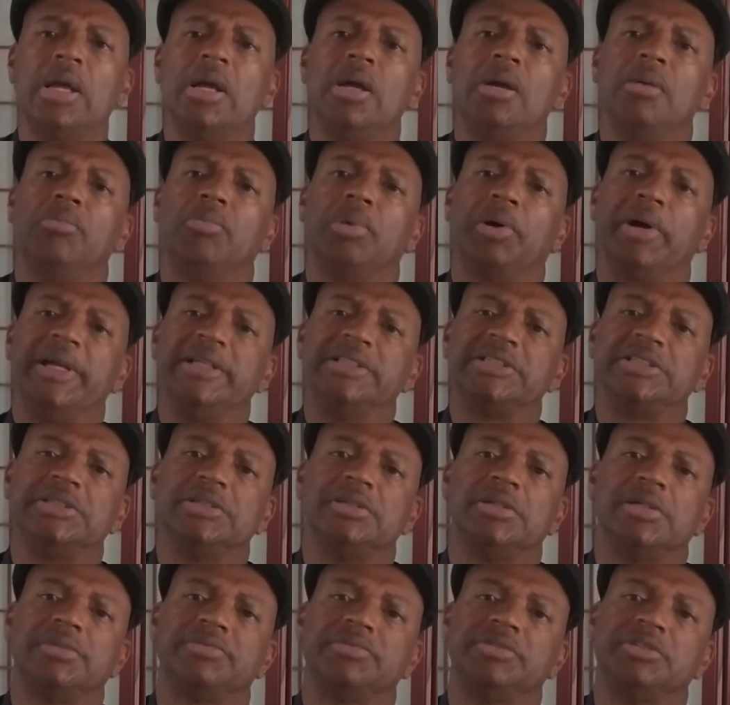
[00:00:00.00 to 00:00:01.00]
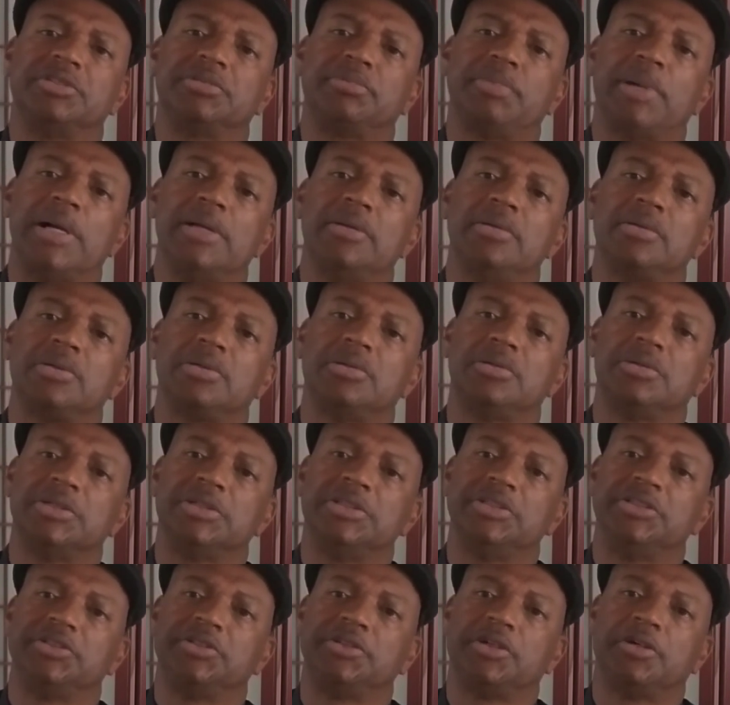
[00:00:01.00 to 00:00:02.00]
Branching off your spinal
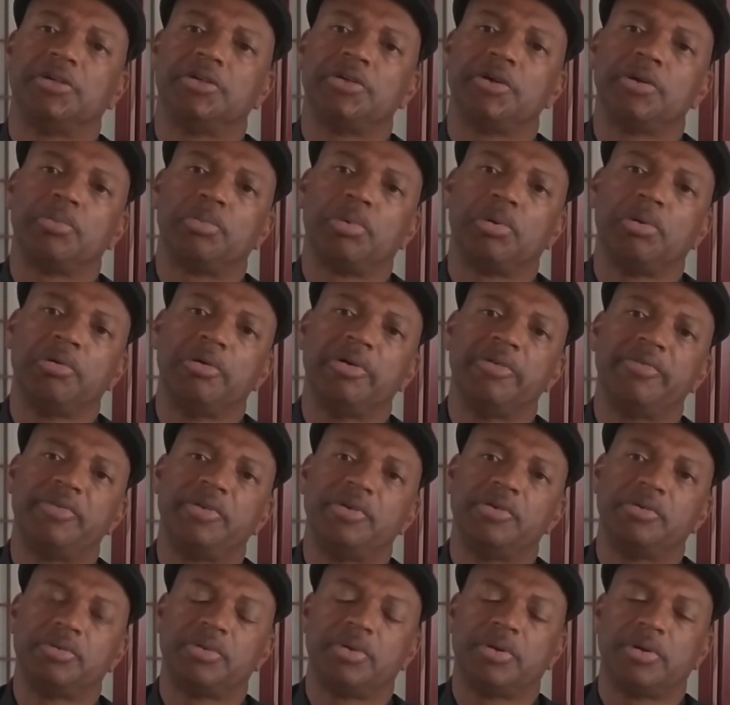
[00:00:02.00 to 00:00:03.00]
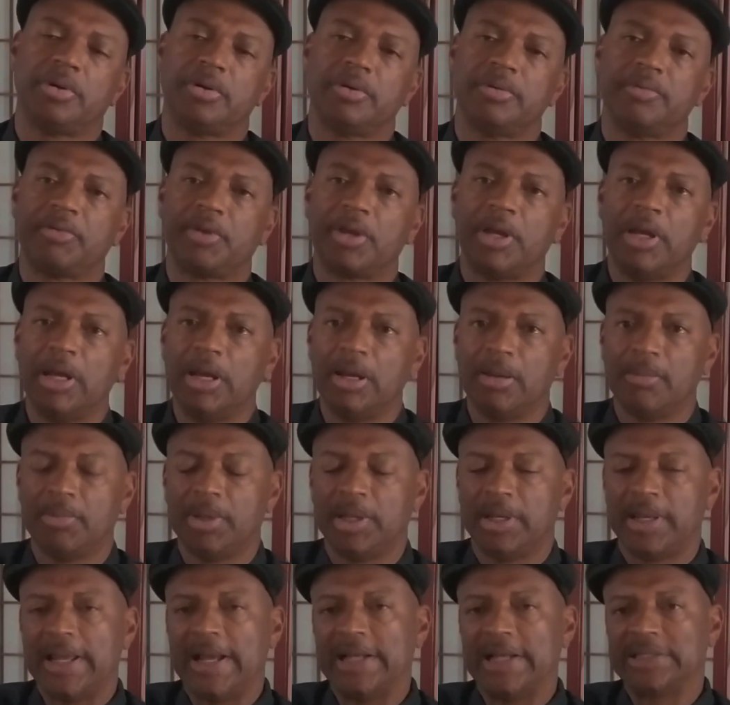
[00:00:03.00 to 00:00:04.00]
cord are your peripheral nerves,
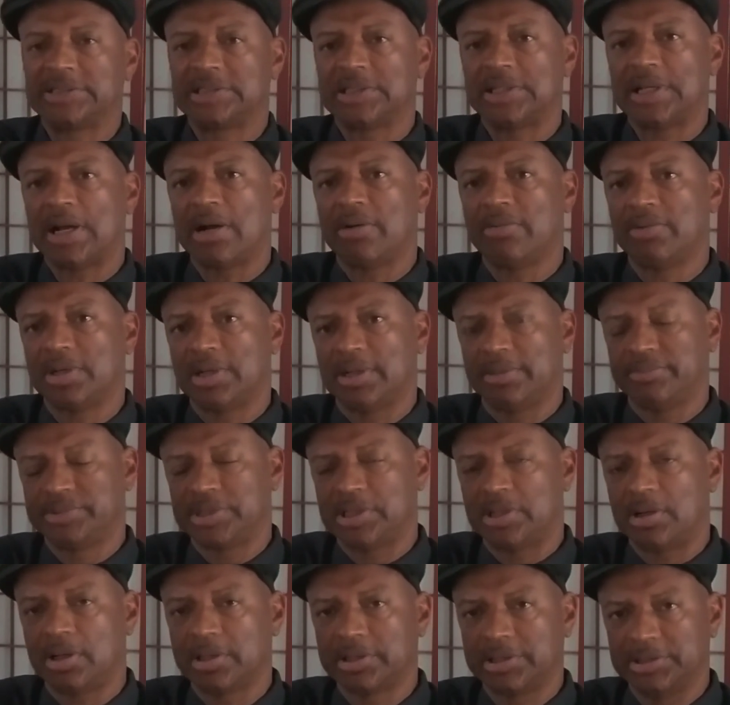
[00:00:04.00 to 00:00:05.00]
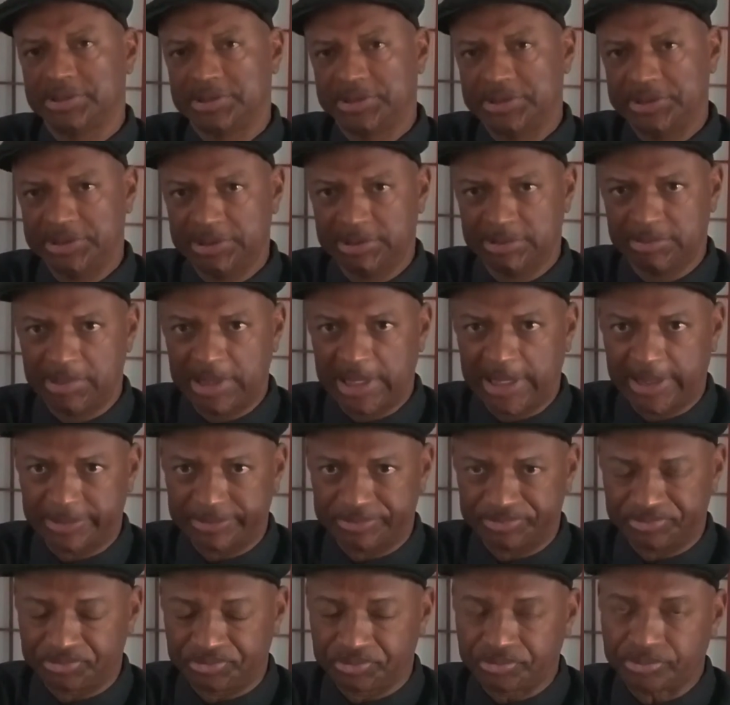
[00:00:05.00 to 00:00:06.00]
but that's not what I'm talking to you about.
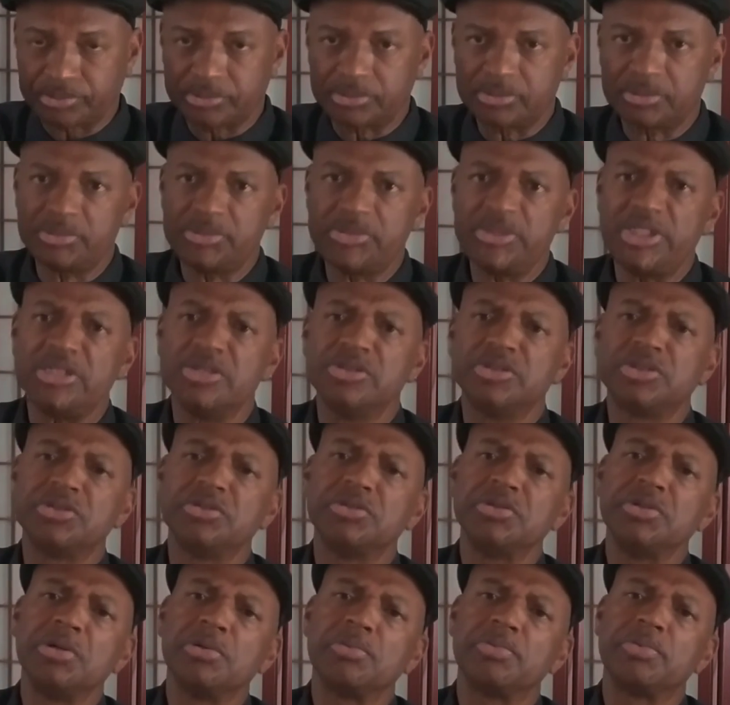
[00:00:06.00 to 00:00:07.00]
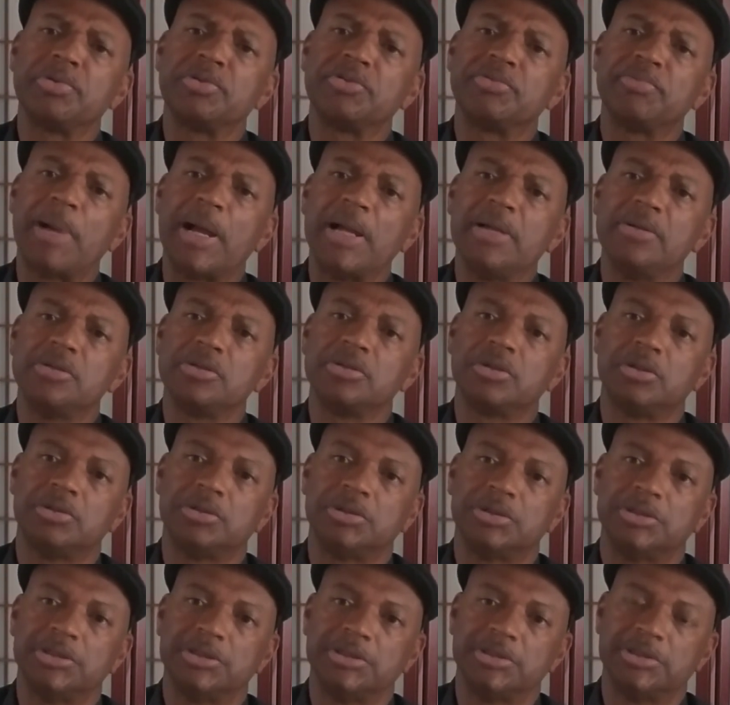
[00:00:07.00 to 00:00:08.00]
So your spinal
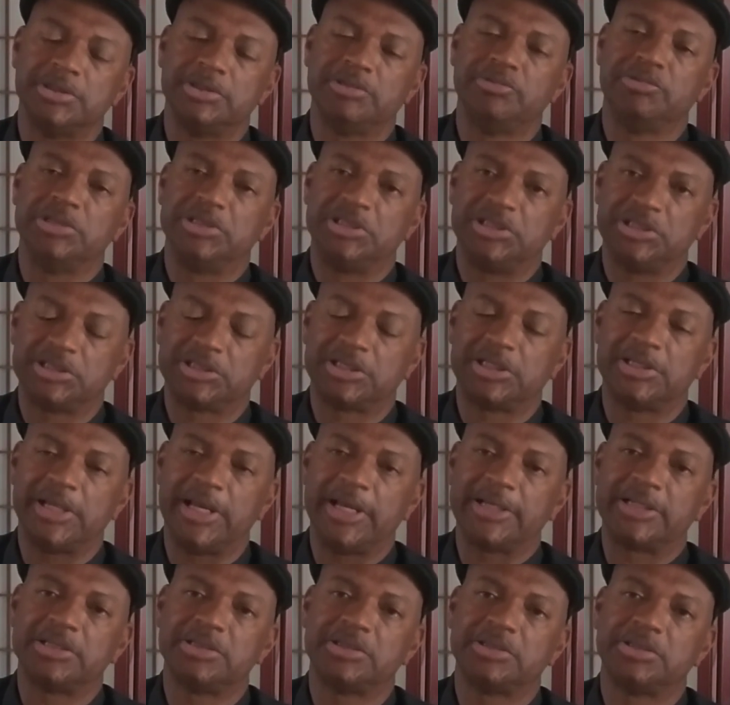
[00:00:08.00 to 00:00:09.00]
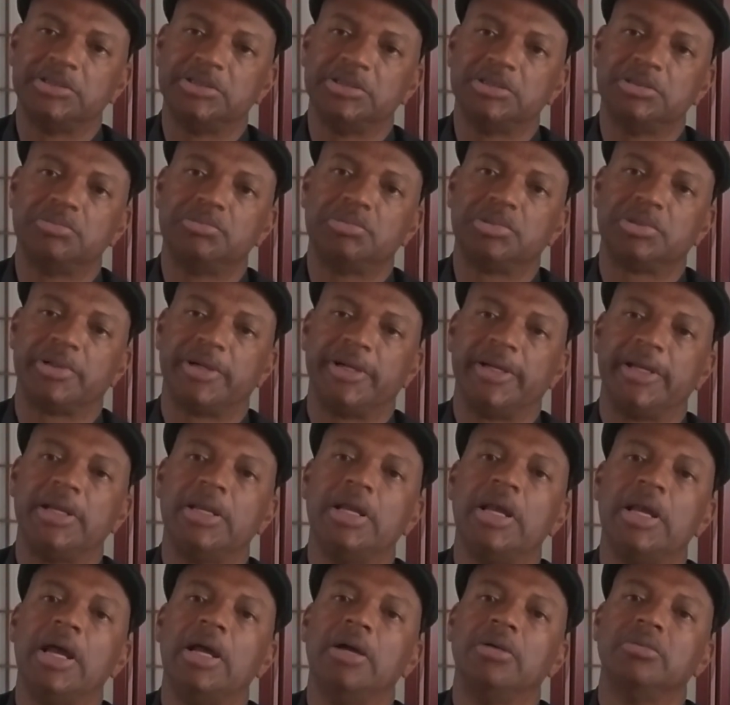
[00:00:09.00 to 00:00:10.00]
cord, which is connected to your brain,
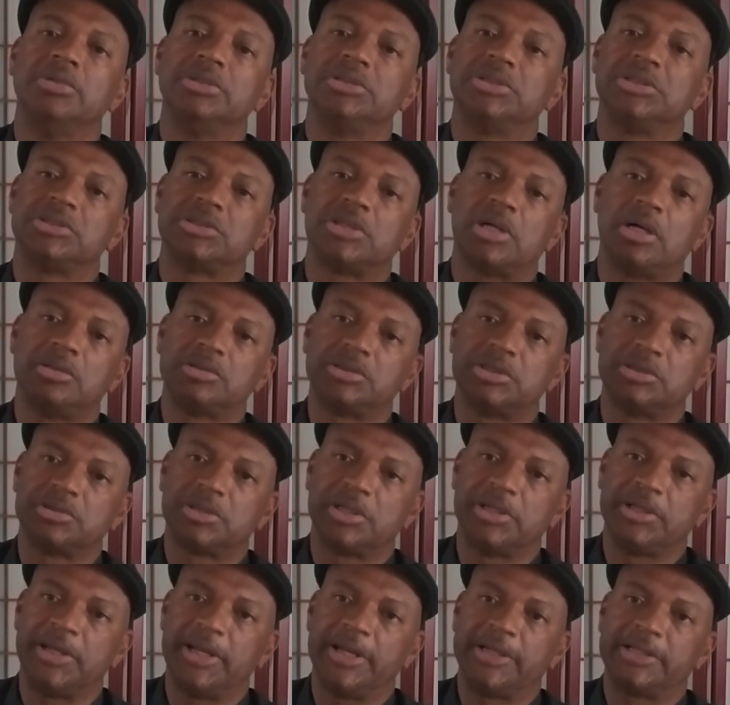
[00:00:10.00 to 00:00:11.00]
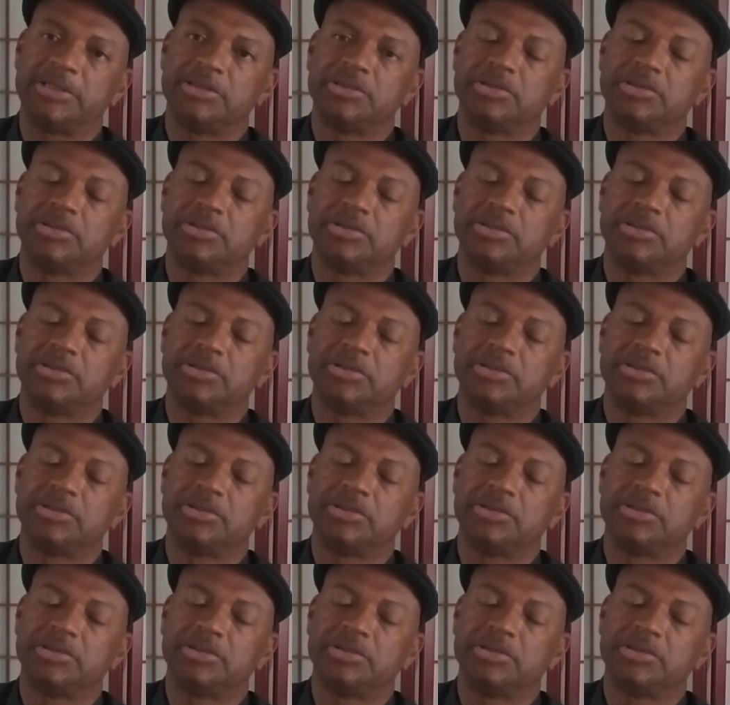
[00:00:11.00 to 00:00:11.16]
which is also connected